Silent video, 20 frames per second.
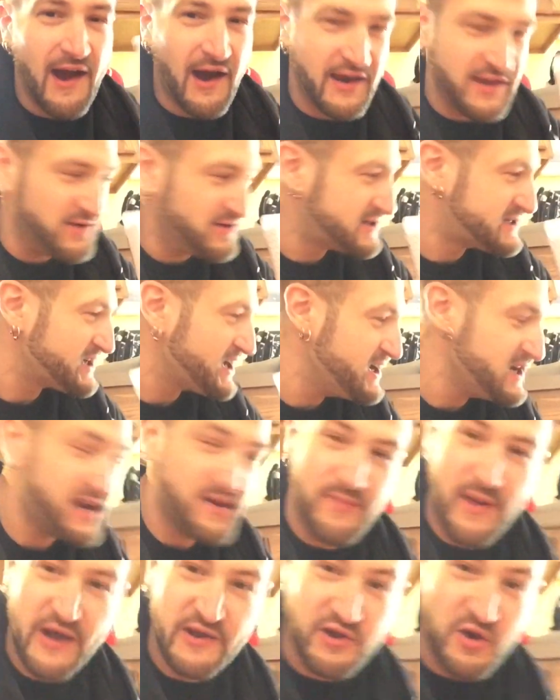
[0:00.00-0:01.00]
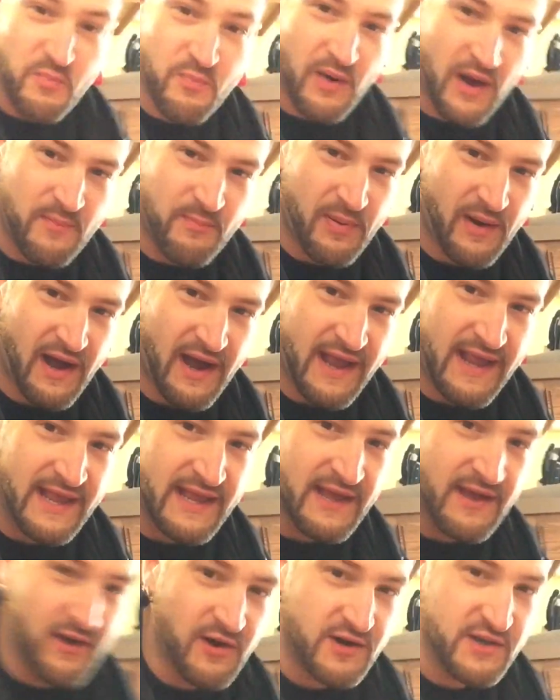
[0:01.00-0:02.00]
Are you excited about your pup pie
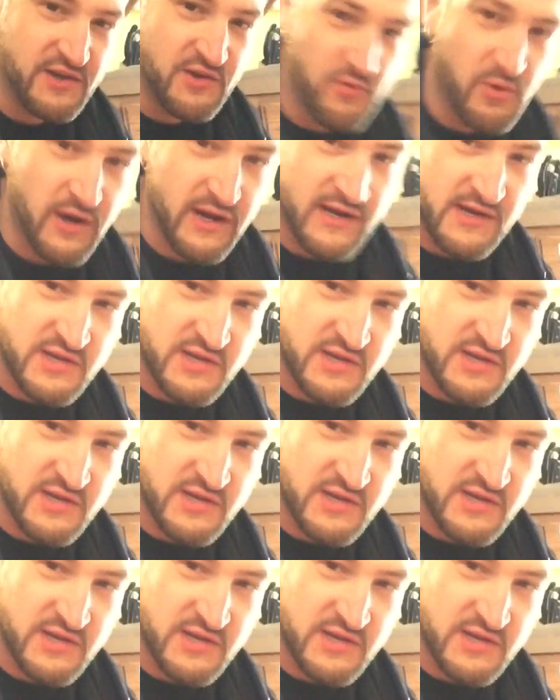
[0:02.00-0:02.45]
or do you want